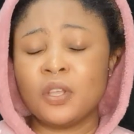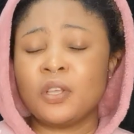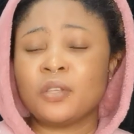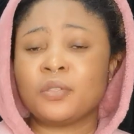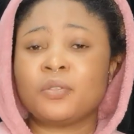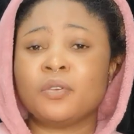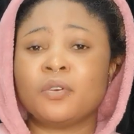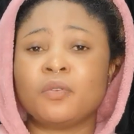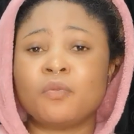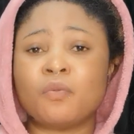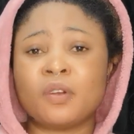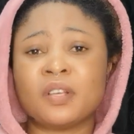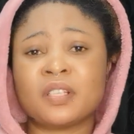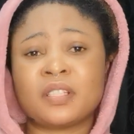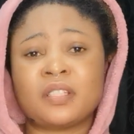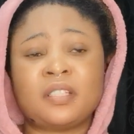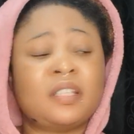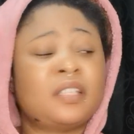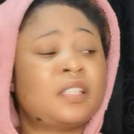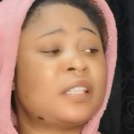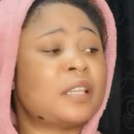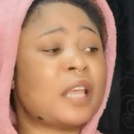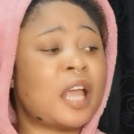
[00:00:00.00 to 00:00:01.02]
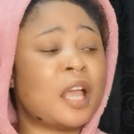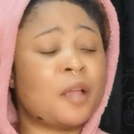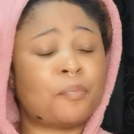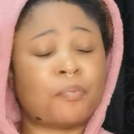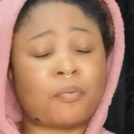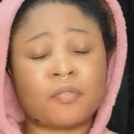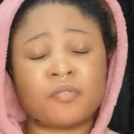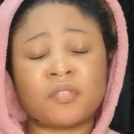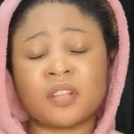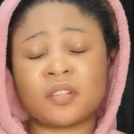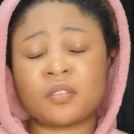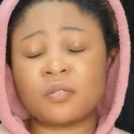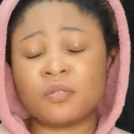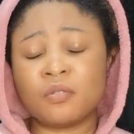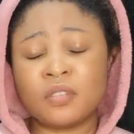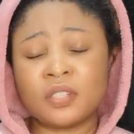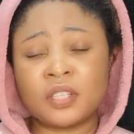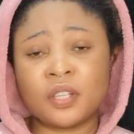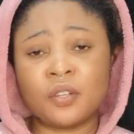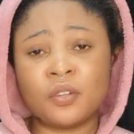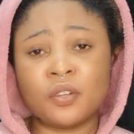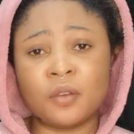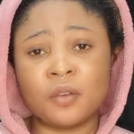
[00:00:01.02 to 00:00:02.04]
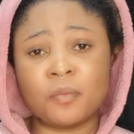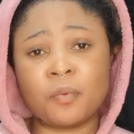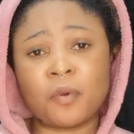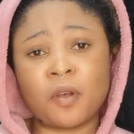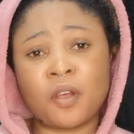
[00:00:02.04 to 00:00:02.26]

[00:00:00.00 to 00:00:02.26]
So once this product loosen up,